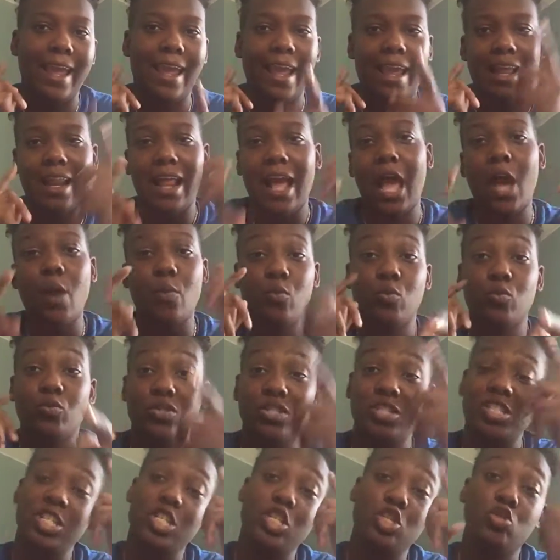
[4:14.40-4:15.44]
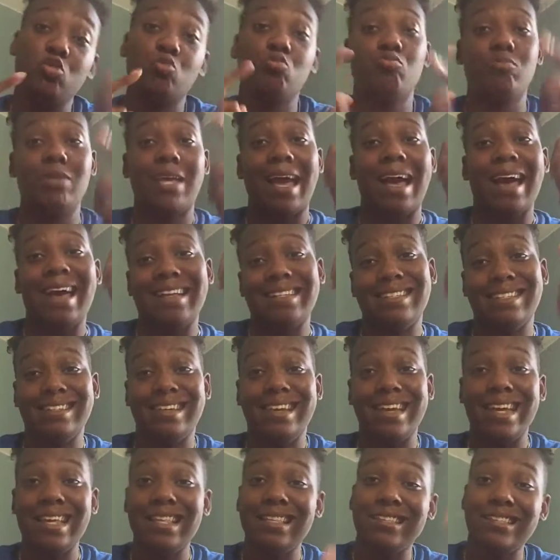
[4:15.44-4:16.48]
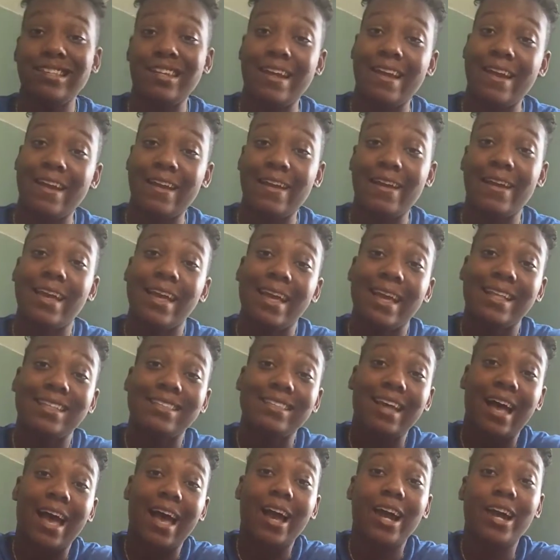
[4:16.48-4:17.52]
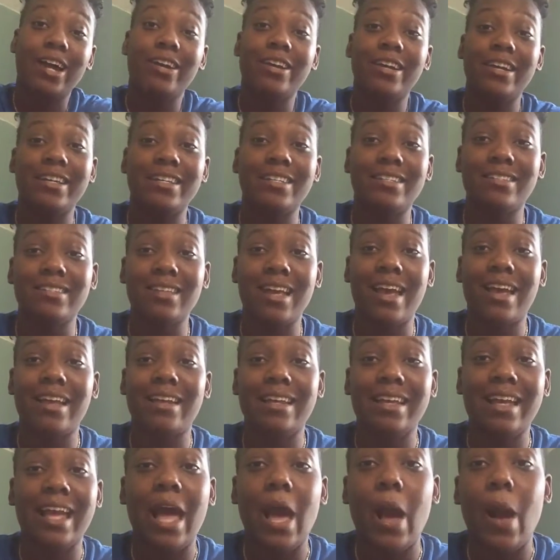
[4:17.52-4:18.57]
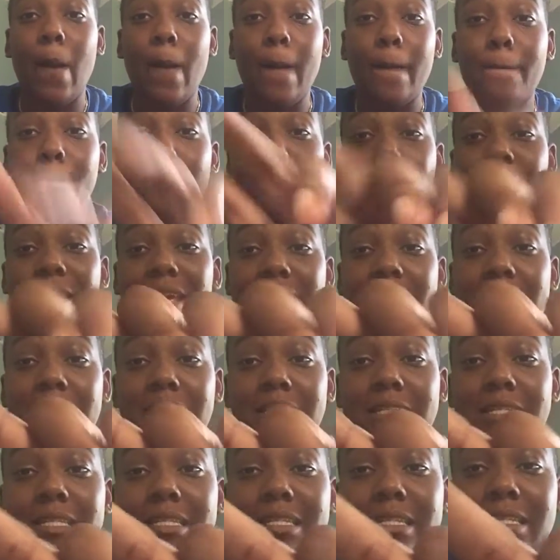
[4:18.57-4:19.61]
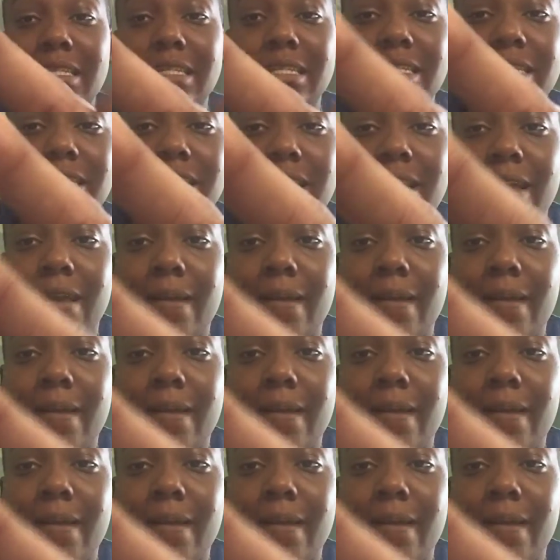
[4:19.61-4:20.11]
and I will see you guys later. Tyler is signing out. Peace.